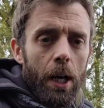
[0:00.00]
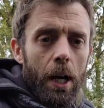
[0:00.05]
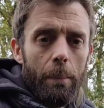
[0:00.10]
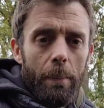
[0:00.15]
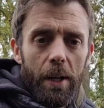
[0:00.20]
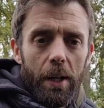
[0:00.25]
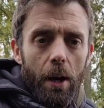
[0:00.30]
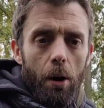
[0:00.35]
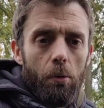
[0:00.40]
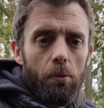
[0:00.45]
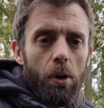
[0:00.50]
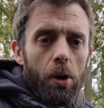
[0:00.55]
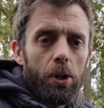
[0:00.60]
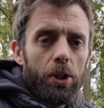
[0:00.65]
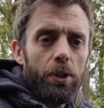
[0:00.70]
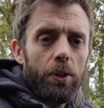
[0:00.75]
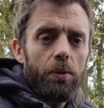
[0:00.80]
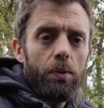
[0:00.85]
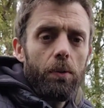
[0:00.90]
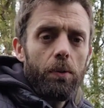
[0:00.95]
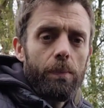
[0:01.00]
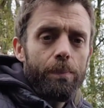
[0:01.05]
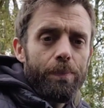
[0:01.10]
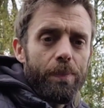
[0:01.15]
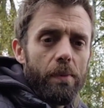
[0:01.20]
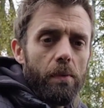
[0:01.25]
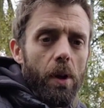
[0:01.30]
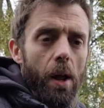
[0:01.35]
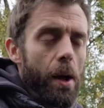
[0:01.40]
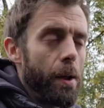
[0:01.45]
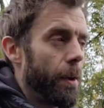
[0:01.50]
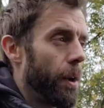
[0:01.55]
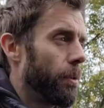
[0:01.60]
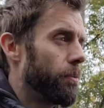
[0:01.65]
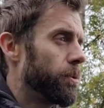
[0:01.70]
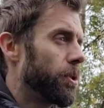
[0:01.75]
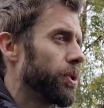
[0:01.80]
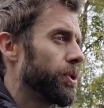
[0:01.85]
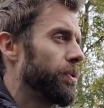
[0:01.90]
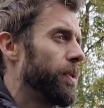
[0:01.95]
I'm in no rush
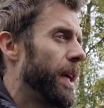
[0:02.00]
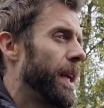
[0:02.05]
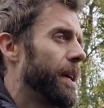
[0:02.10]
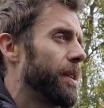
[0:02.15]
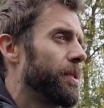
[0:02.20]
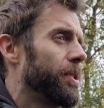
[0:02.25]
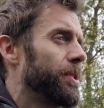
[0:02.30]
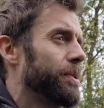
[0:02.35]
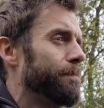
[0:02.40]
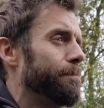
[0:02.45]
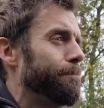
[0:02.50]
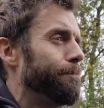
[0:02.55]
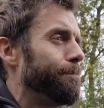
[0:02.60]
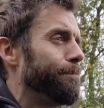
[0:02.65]
really, because